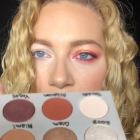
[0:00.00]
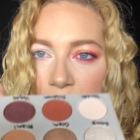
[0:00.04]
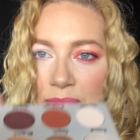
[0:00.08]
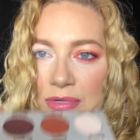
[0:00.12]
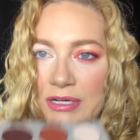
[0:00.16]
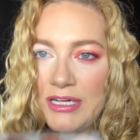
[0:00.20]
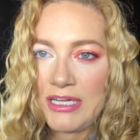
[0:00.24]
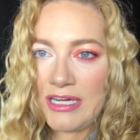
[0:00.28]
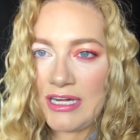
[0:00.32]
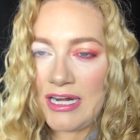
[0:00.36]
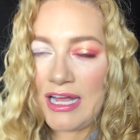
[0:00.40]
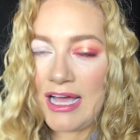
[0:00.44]

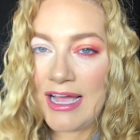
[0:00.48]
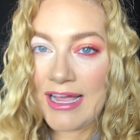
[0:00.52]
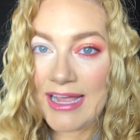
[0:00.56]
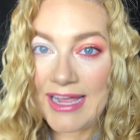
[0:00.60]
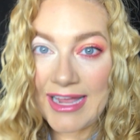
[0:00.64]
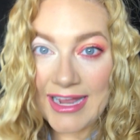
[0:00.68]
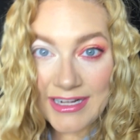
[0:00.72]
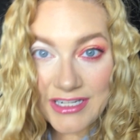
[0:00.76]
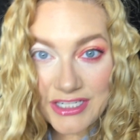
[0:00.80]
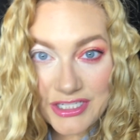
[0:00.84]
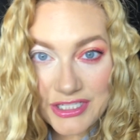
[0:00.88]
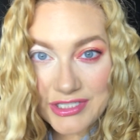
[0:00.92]
but I
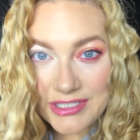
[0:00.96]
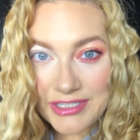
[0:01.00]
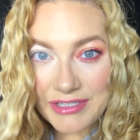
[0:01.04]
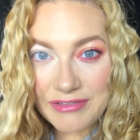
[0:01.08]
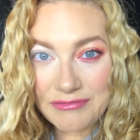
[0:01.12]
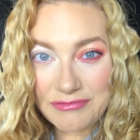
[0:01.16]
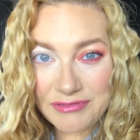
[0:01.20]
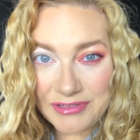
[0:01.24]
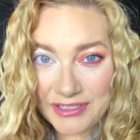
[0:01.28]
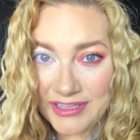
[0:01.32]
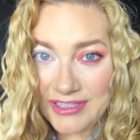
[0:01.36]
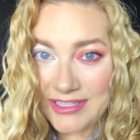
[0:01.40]
actually
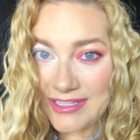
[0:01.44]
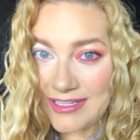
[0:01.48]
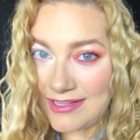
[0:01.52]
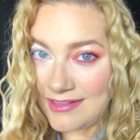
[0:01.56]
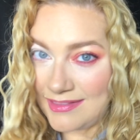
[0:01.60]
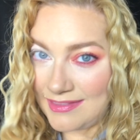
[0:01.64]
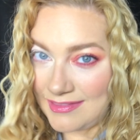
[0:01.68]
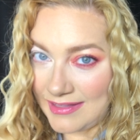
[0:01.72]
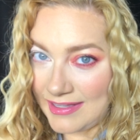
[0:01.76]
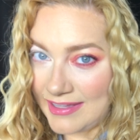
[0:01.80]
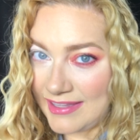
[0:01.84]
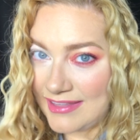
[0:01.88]
really
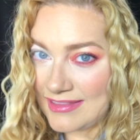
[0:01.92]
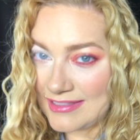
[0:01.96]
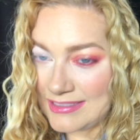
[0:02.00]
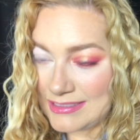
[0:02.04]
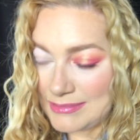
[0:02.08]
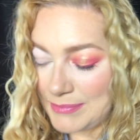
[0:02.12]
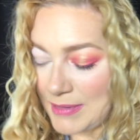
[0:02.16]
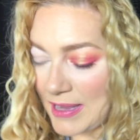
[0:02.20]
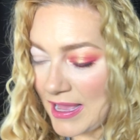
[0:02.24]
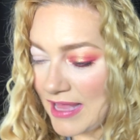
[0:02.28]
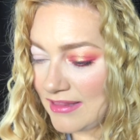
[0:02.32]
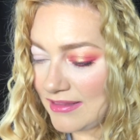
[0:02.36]
like this
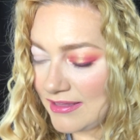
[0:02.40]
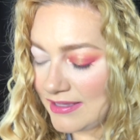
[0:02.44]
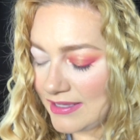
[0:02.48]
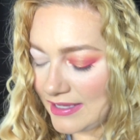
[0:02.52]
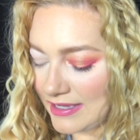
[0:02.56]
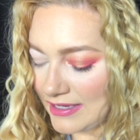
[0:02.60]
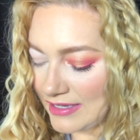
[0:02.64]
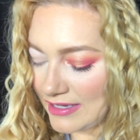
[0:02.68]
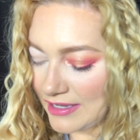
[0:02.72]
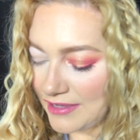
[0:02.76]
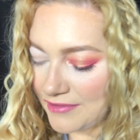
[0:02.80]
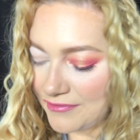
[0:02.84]
palette,
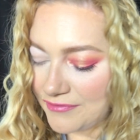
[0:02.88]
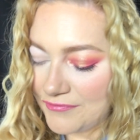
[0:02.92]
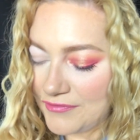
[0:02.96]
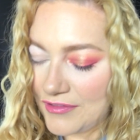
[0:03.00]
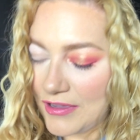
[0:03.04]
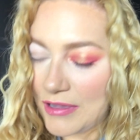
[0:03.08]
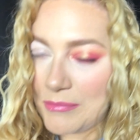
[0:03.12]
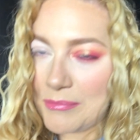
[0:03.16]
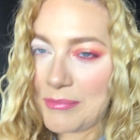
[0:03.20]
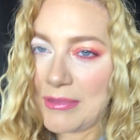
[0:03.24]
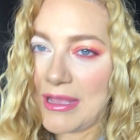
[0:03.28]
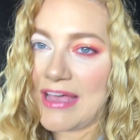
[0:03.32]
and I
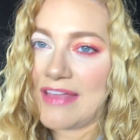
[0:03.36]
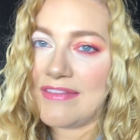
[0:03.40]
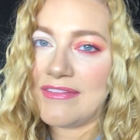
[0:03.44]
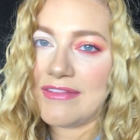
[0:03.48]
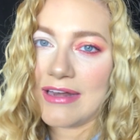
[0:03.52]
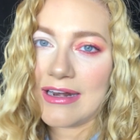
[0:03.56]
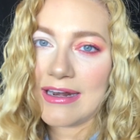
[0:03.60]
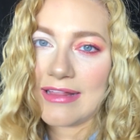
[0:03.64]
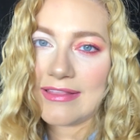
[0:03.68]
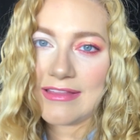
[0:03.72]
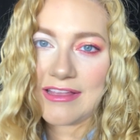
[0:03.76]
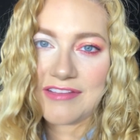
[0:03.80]
felt bad
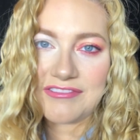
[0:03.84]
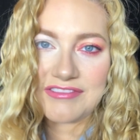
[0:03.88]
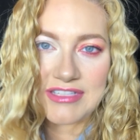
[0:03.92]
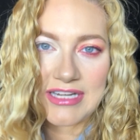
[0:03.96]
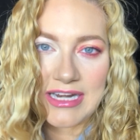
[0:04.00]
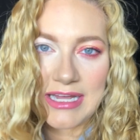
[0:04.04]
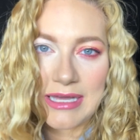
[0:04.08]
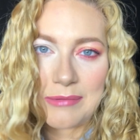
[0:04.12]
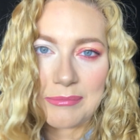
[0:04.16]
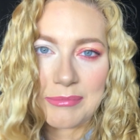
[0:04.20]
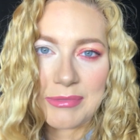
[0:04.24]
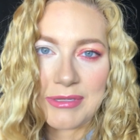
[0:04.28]
that I left it
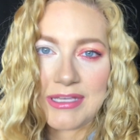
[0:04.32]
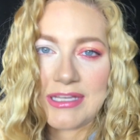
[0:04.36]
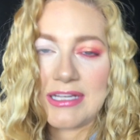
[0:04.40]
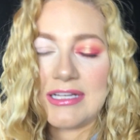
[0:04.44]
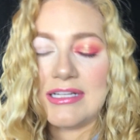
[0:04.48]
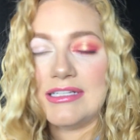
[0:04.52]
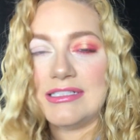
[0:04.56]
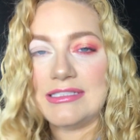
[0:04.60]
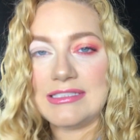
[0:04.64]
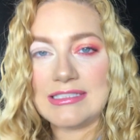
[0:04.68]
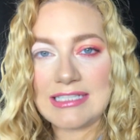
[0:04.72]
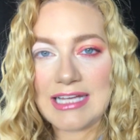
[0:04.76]
out
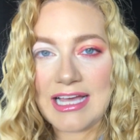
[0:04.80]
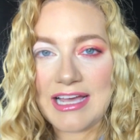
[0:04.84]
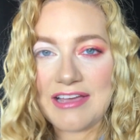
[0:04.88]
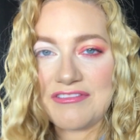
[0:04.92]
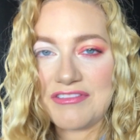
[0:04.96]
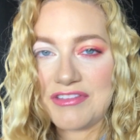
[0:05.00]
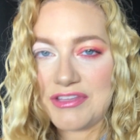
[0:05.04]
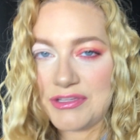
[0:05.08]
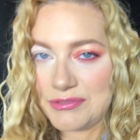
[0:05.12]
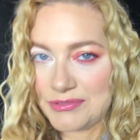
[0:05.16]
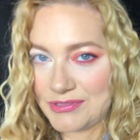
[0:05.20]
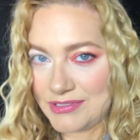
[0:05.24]
because I've
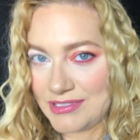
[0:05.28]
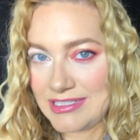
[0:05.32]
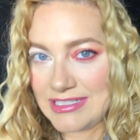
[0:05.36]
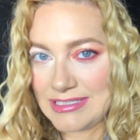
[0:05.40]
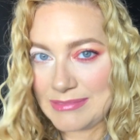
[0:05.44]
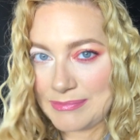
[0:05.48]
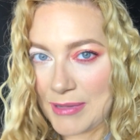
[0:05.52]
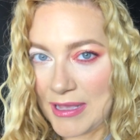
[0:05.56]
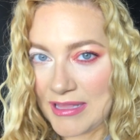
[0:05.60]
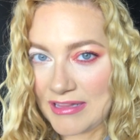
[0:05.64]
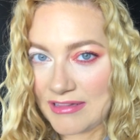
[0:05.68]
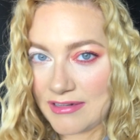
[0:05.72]
used this
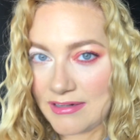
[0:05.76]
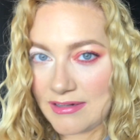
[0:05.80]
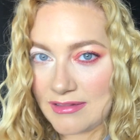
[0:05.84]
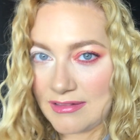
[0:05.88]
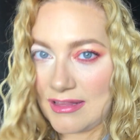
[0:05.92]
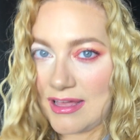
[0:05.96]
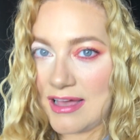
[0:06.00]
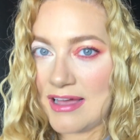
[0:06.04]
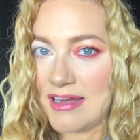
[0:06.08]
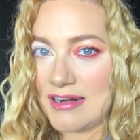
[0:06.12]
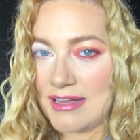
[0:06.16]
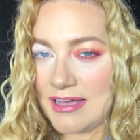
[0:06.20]
palette a
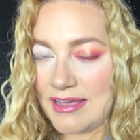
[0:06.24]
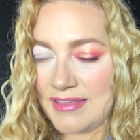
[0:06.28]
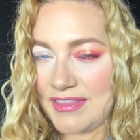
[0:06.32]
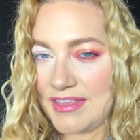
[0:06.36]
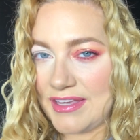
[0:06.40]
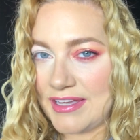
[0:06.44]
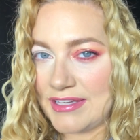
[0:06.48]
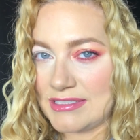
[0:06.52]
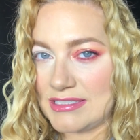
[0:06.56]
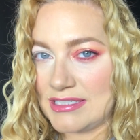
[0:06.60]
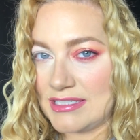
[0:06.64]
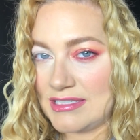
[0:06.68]
lot. I
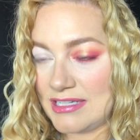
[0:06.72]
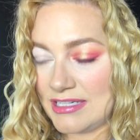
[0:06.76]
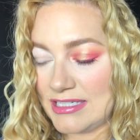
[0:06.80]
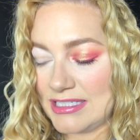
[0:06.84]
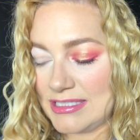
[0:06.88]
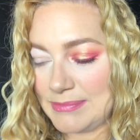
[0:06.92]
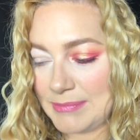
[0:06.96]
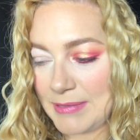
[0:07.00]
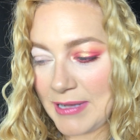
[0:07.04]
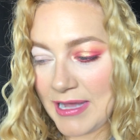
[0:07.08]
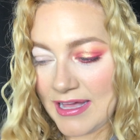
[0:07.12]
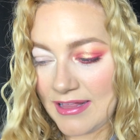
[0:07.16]
think it's a
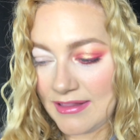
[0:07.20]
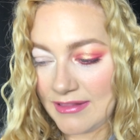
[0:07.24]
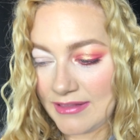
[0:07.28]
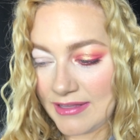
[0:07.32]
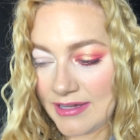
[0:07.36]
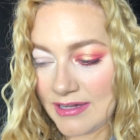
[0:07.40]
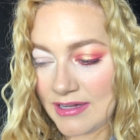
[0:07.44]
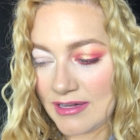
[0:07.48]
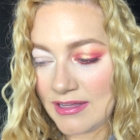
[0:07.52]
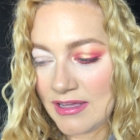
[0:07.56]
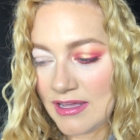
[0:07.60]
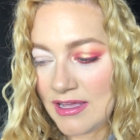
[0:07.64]
nice
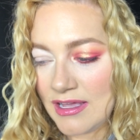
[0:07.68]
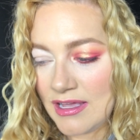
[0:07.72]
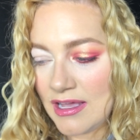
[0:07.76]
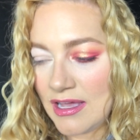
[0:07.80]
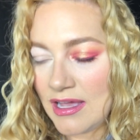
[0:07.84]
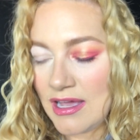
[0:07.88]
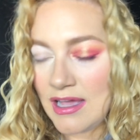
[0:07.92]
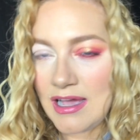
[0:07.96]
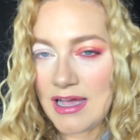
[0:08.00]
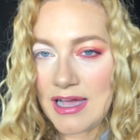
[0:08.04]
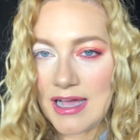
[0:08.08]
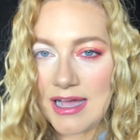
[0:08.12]
palette.
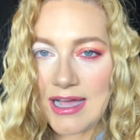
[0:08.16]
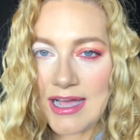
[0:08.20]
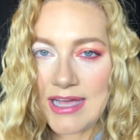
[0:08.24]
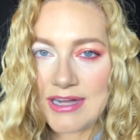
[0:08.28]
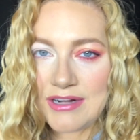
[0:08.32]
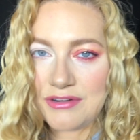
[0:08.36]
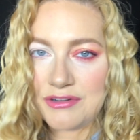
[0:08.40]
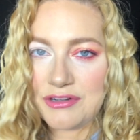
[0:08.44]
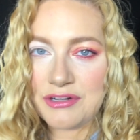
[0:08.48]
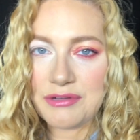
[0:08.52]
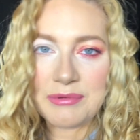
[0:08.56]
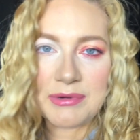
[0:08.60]
I
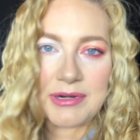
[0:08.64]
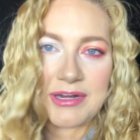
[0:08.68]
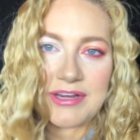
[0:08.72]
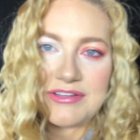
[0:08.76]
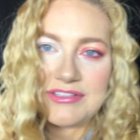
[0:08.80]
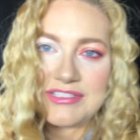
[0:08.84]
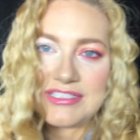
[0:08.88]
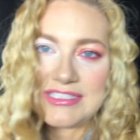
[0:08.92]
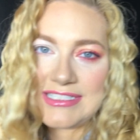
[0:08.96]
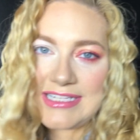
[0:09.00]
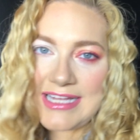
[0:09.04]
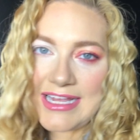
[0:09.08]
don't know where you
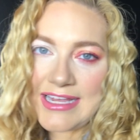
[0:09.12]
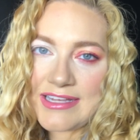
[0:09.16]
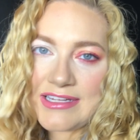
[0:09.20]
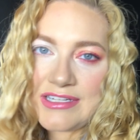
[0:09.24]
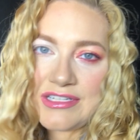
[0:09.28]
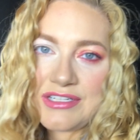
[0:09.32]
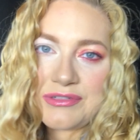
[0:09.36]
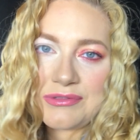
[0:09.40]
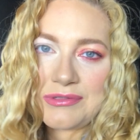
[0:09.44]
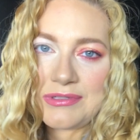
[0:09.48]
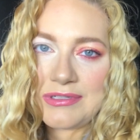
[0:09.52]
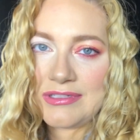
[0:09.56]

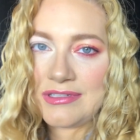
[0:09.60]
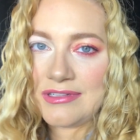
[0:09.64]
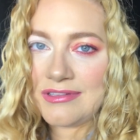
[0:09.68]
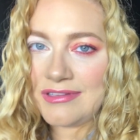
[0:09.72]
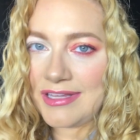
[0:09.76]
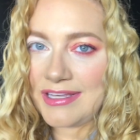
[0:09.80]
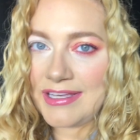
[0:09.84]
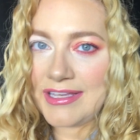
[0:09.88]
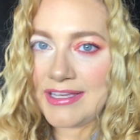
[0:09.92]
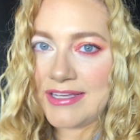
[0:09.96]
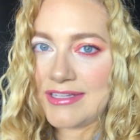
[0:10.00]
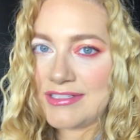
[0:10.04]
stand on
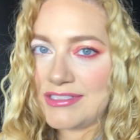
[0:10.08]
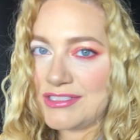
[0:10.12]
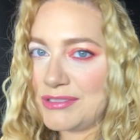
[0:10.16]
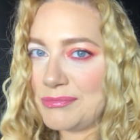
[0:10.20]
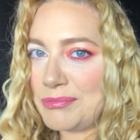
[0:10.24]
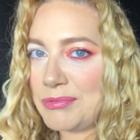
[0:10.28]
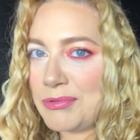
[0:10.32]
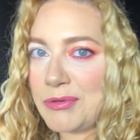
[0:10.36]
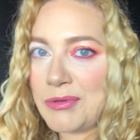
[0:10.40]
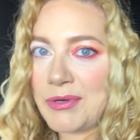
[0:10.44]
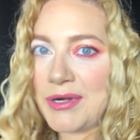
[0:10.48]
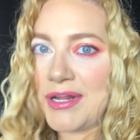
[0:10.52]
like
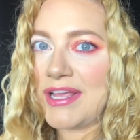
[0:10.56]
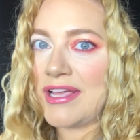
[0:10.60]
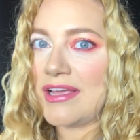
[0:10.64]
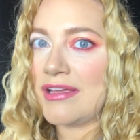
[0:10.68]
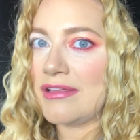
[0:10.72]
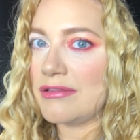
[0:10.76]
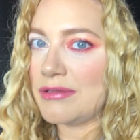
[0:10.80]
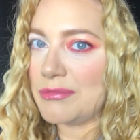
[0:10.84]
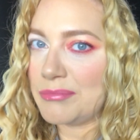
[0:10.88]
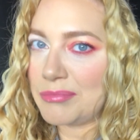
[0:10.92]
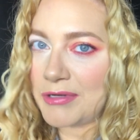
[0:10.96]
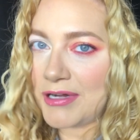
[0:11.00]

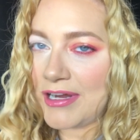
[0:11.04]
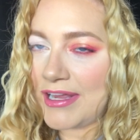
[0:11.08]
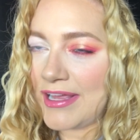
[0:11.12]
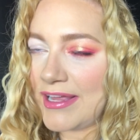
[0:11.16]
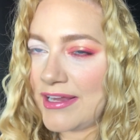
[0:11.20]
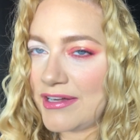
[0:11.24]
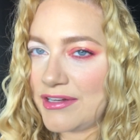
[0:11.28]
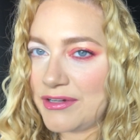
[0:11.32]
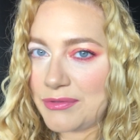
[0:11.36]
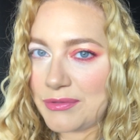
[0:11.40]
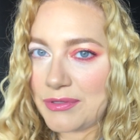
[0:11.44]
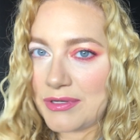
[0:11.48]
supporting the
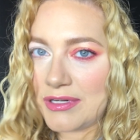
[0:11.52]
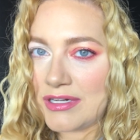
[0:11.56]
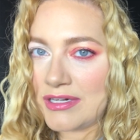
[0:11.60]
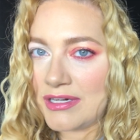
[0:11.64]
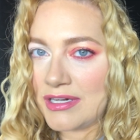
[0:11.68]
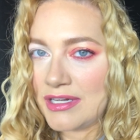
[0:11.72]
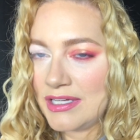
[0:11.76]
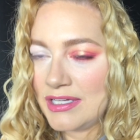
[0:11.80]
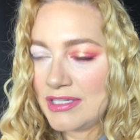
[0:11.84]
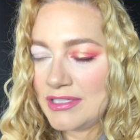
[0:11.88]
brand or